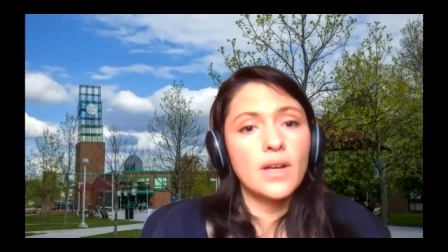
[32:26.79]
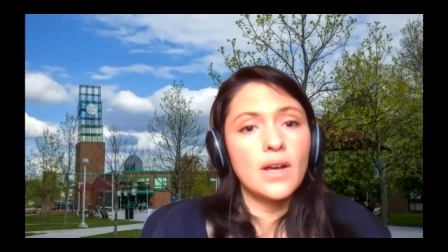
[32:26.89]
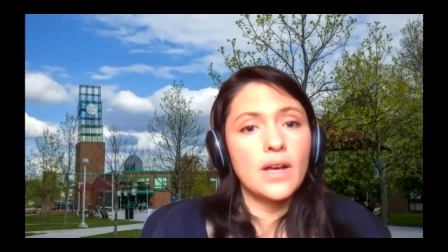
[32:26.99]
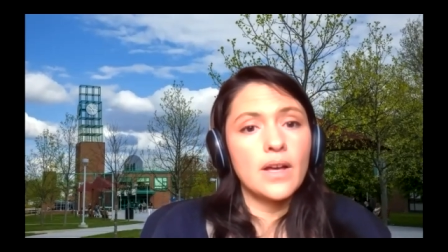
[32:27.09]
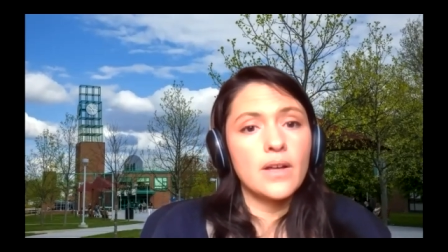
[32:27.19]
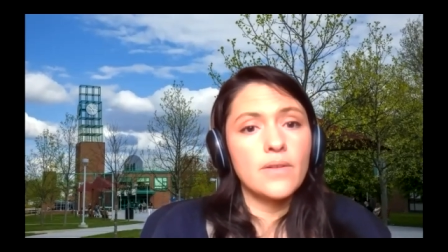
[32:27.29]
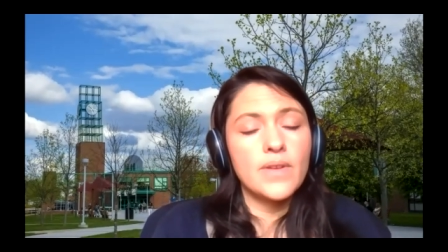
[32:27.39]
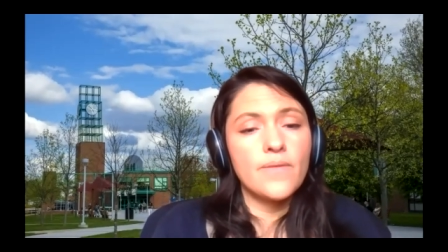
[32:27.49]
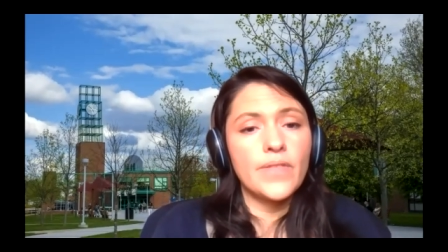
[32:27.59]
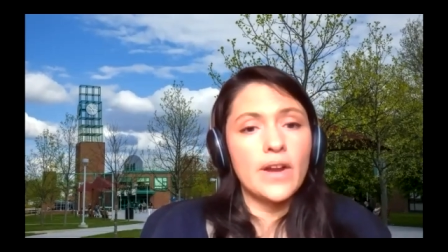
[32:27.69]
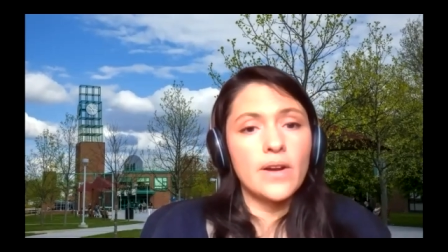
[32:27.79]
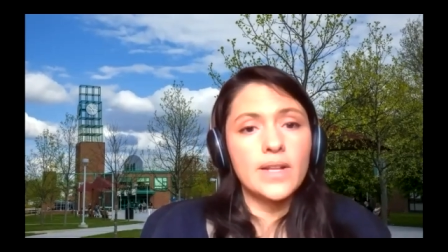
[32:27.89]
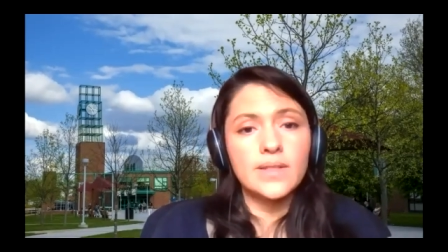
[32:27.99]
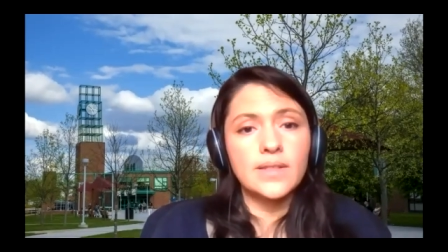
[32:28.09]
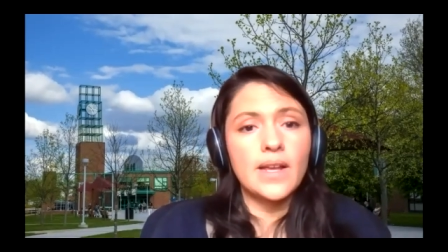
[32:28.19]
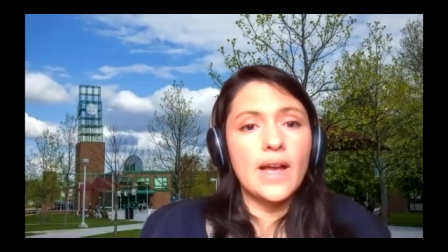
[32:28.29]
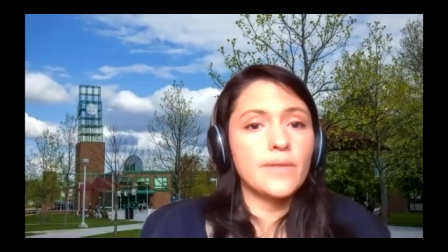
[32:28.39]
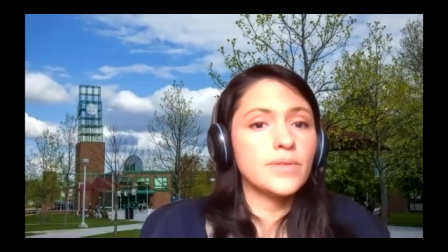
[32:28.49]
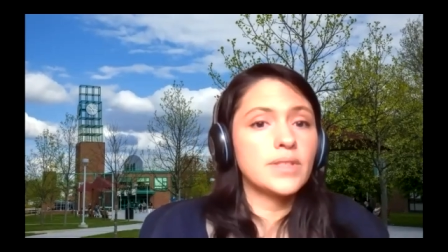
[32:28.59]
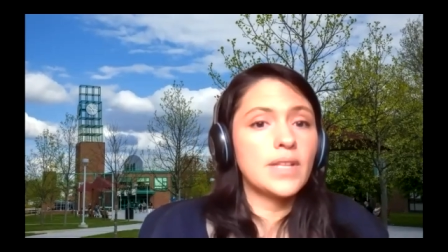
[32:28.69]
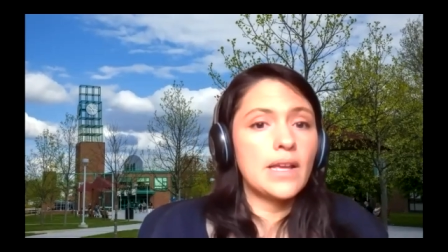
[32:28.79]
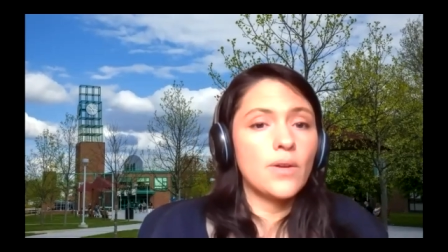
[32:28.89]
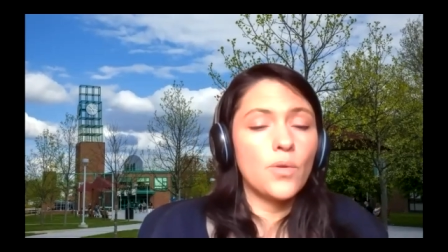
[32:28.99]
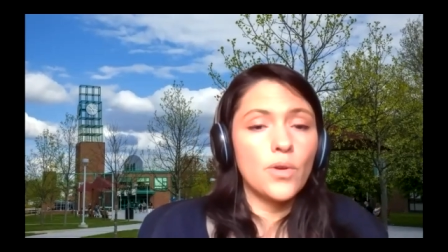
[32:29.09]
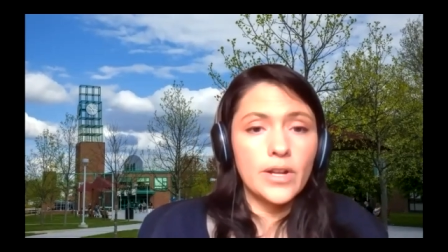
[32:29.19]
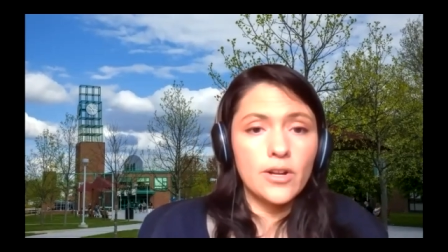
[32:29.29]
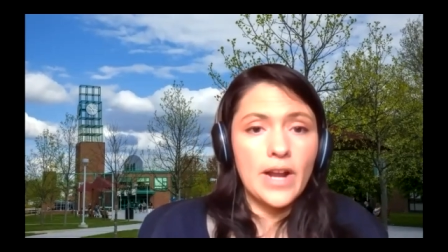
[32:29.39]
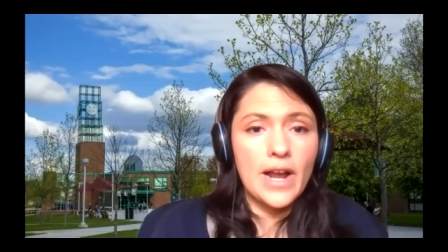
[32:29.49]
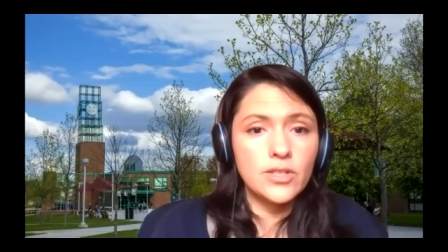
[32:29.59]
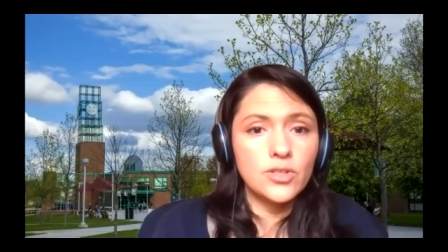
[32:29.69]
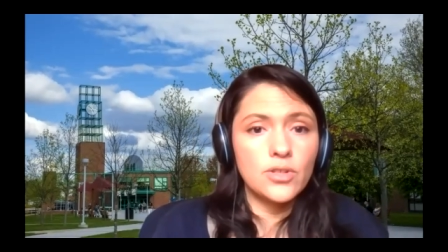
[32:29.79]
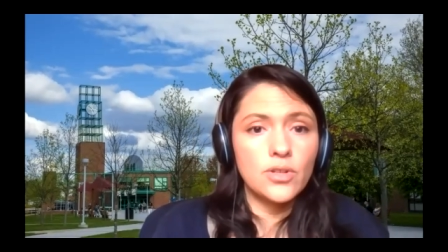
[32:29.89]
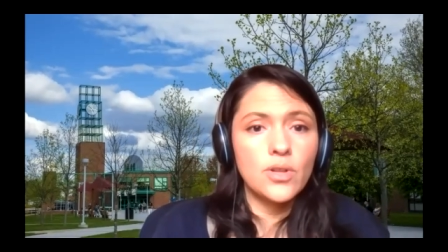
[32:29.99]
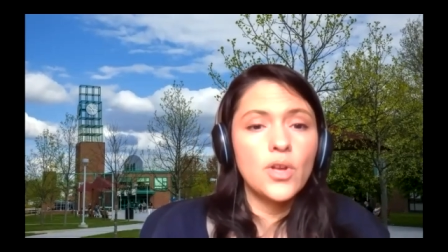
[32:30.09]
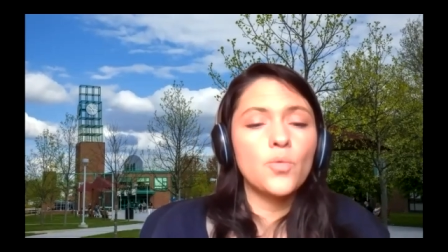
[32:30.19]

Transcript: uh, if they're in-state, out-of-state, or international,